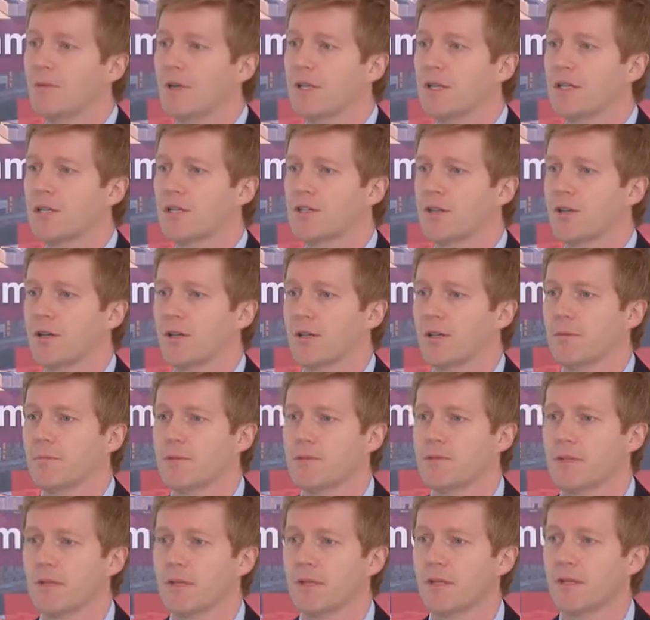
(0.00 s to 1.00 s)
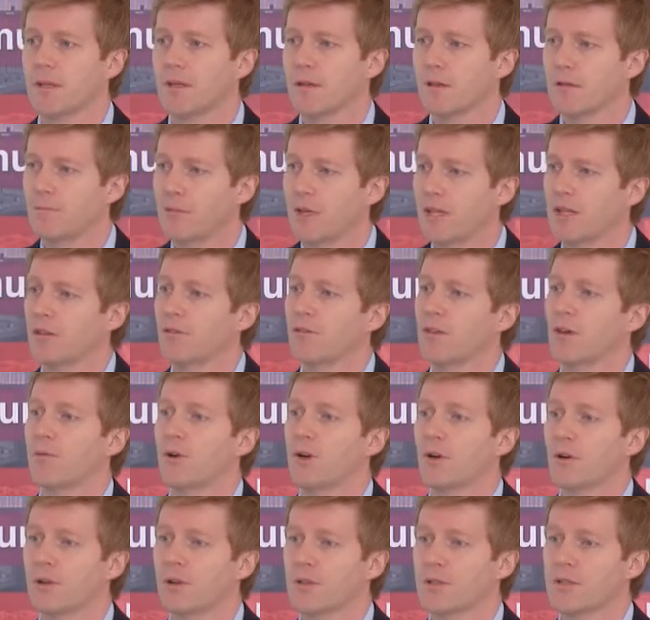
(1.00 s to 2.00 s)
many startups. Many of them
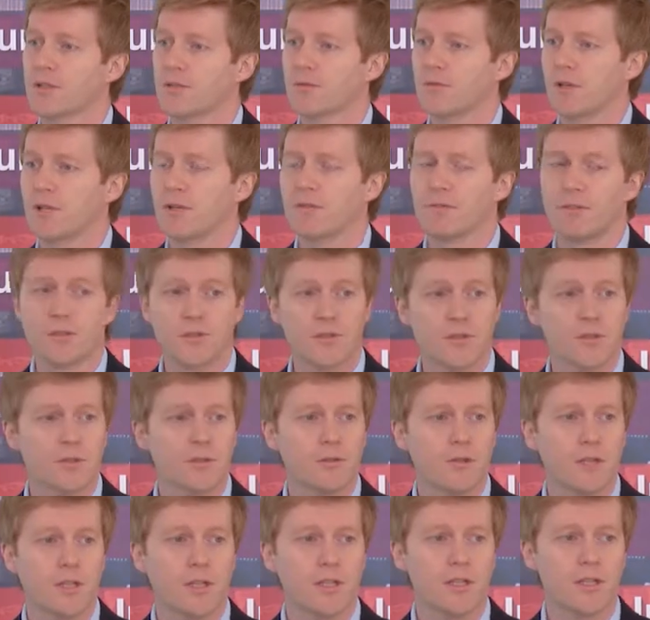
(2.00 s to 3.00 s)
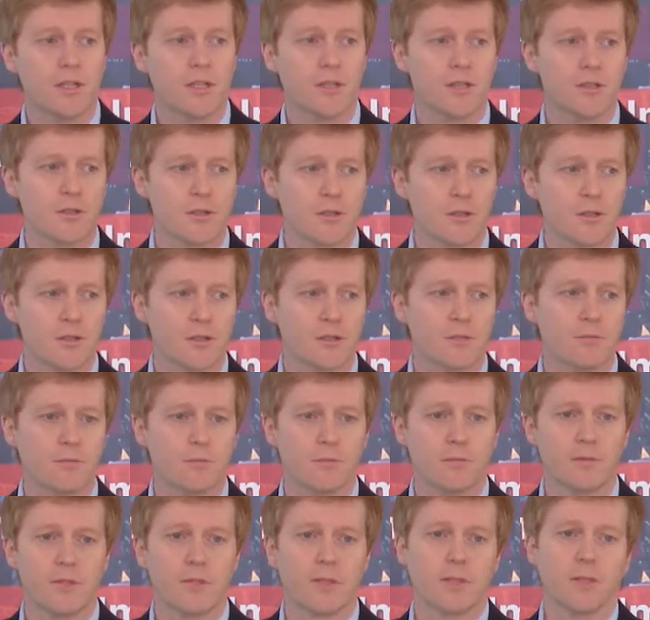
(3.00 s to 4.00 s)
are also relevant to energy, so you should
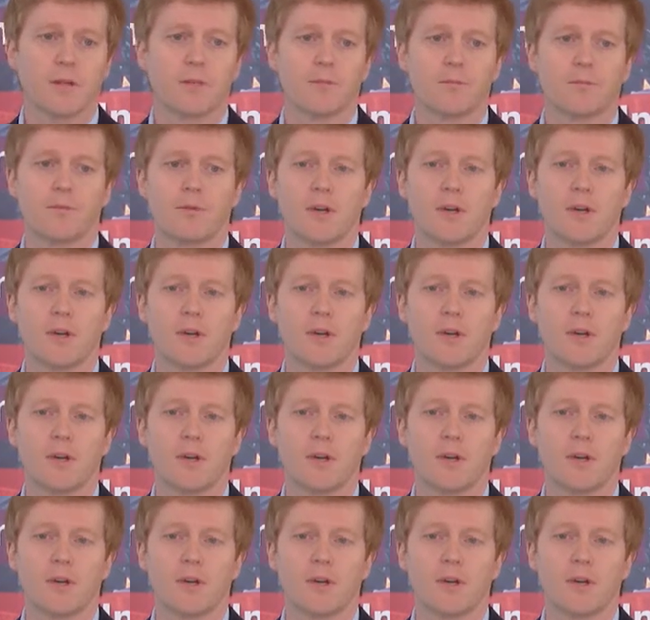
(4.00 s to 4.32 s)
uh,